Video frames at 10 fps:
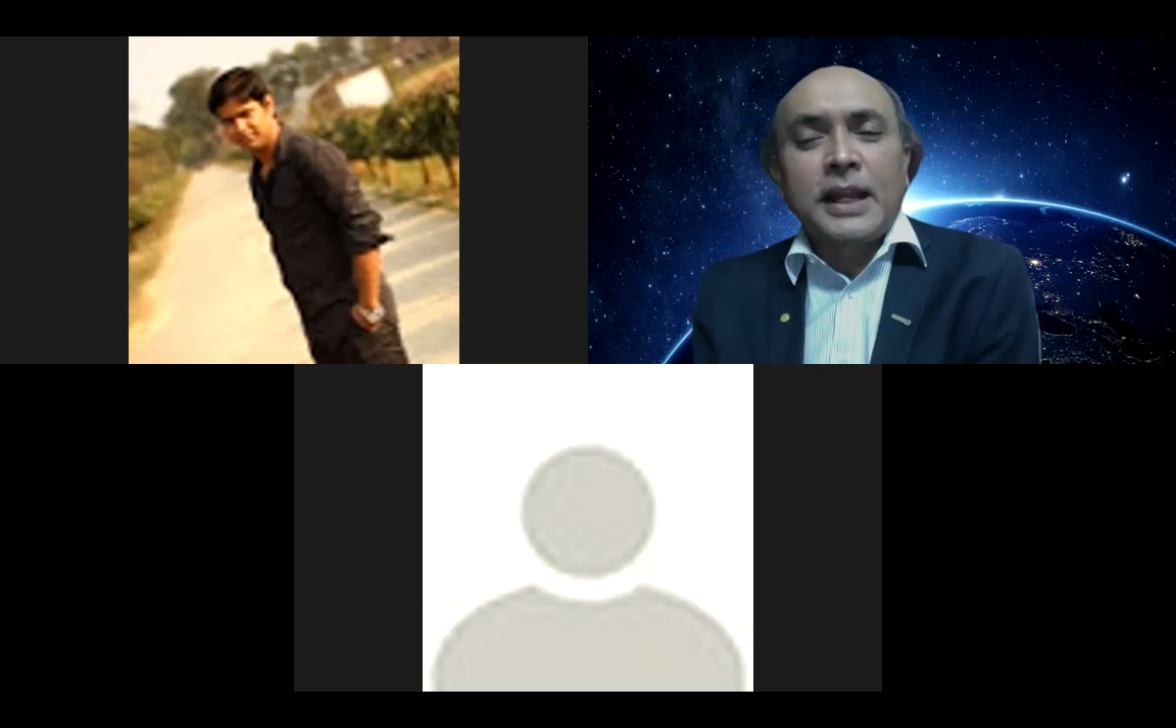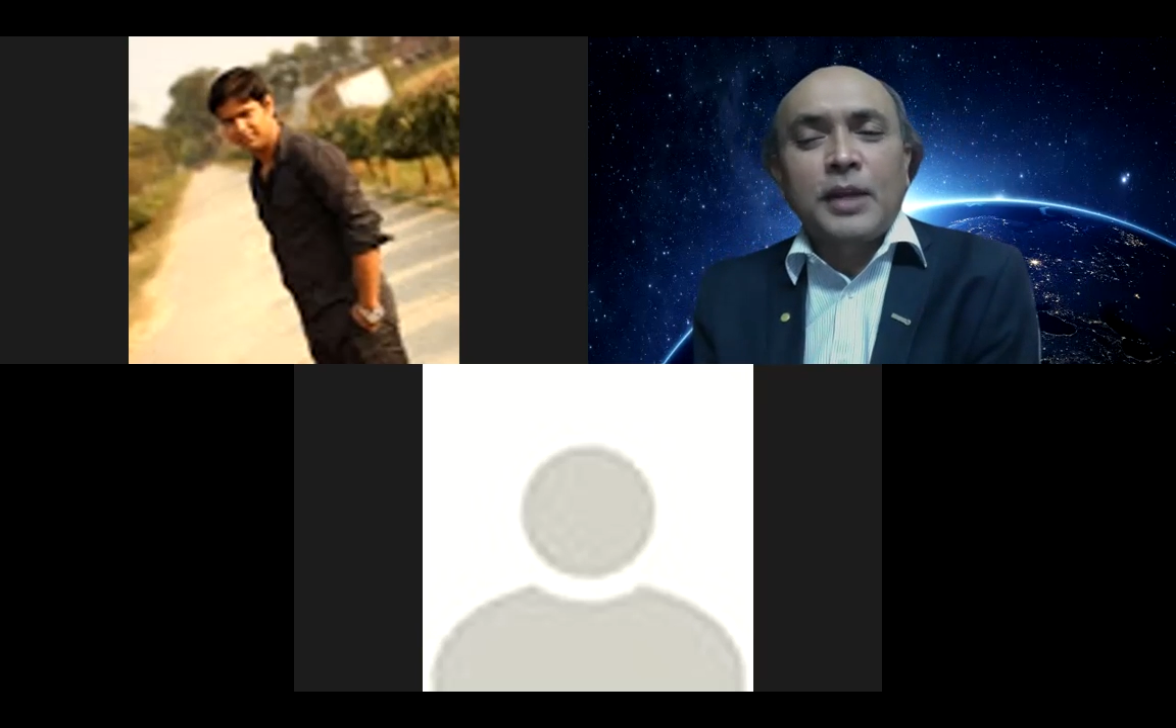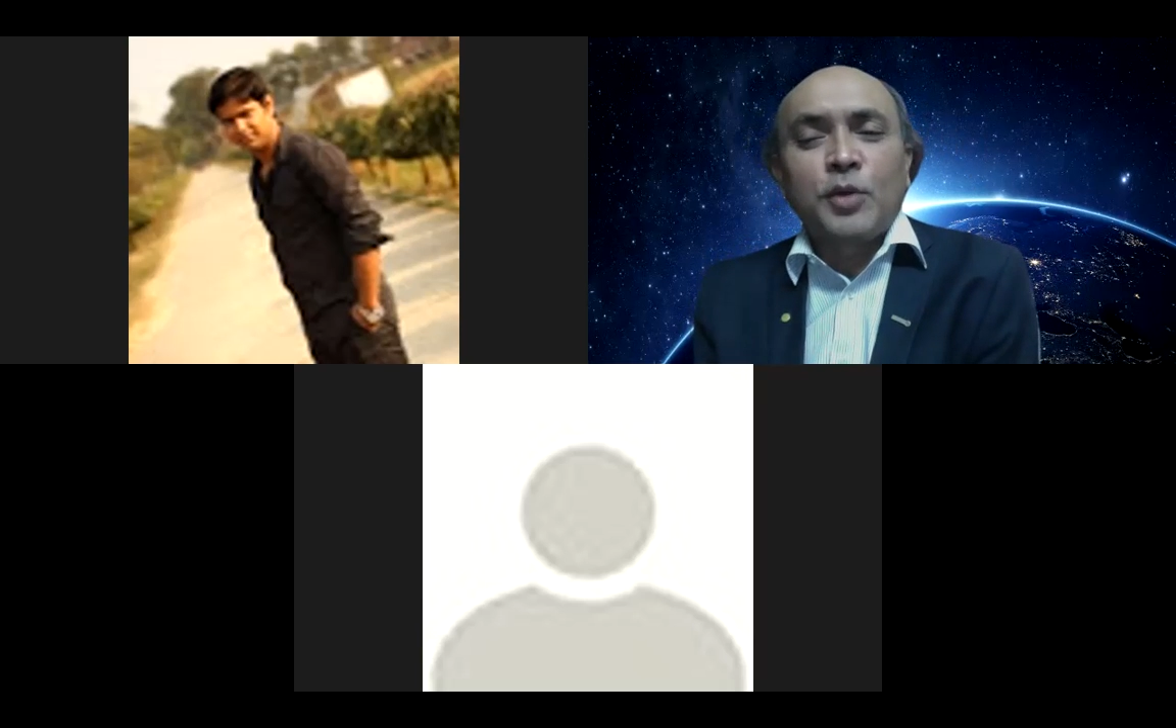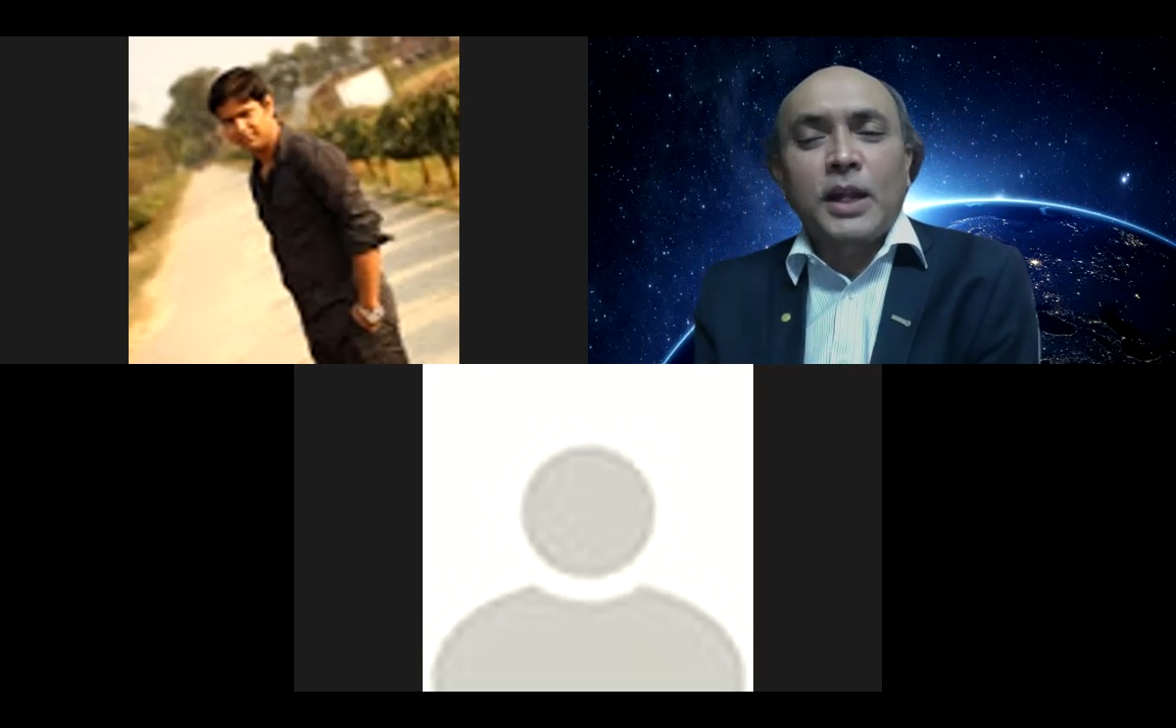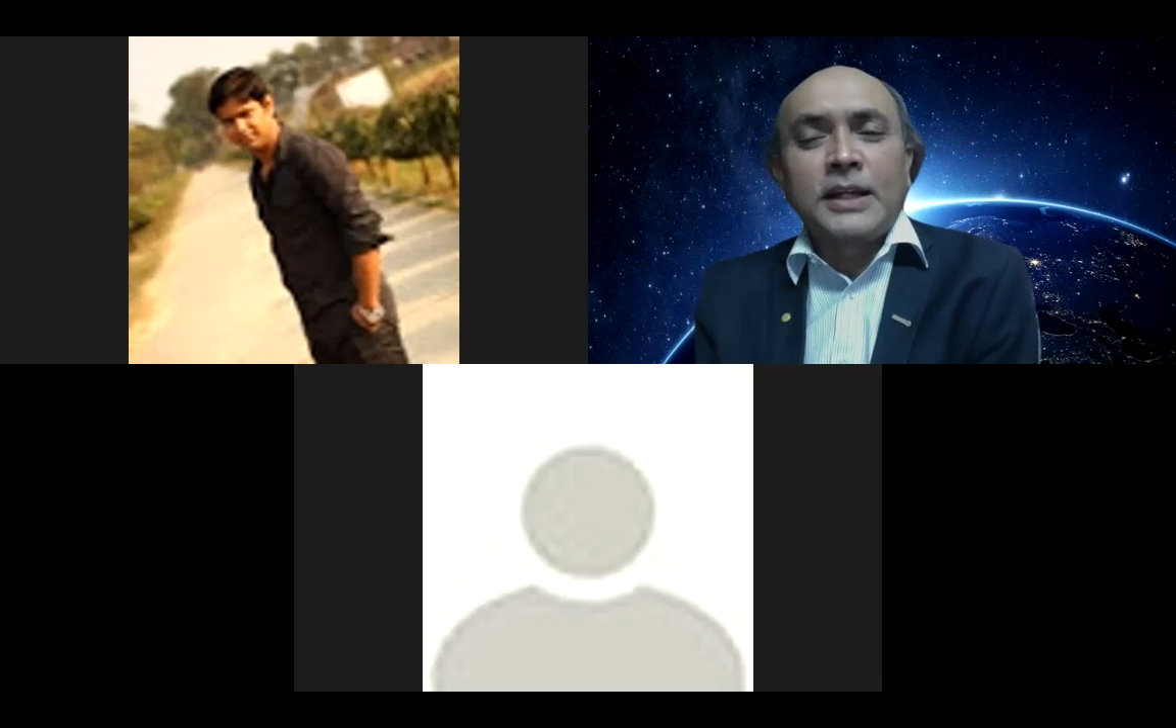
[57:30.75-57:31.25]

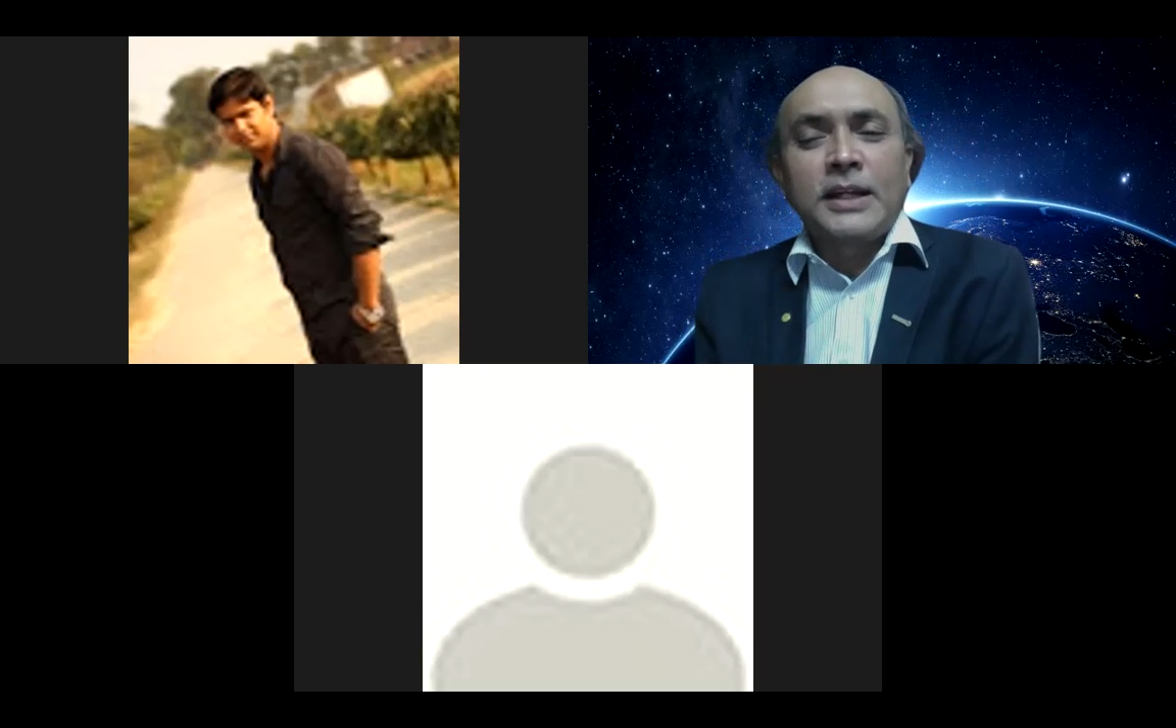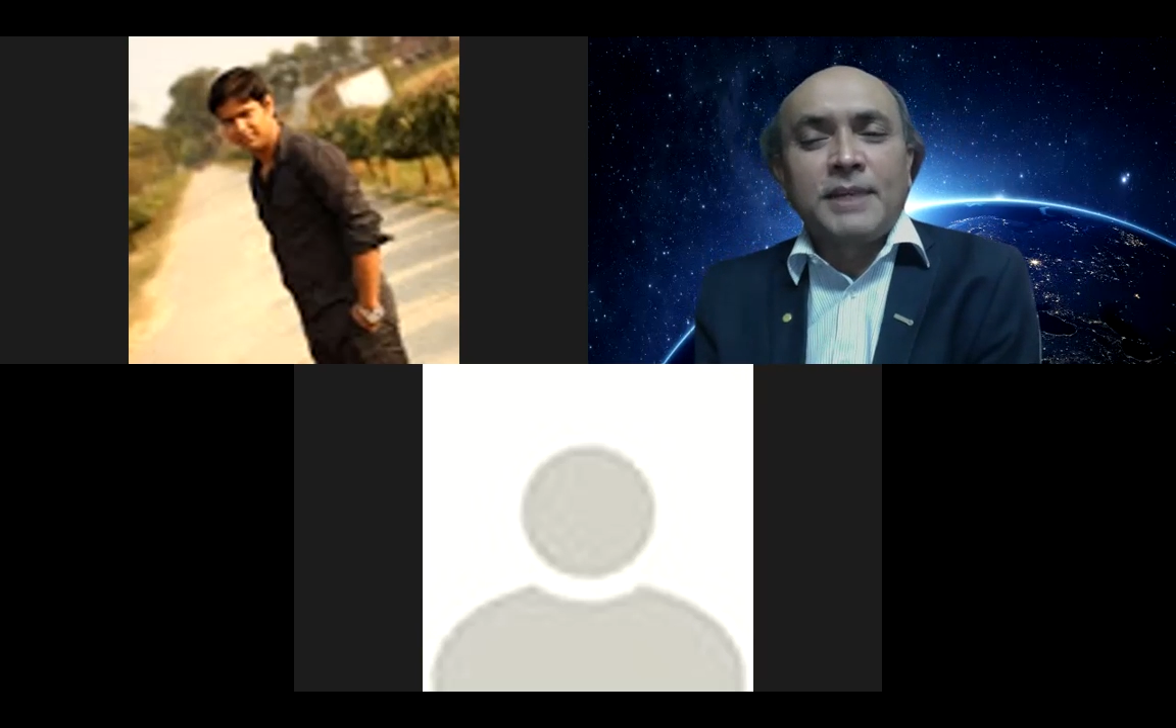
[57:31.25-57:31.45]
regularly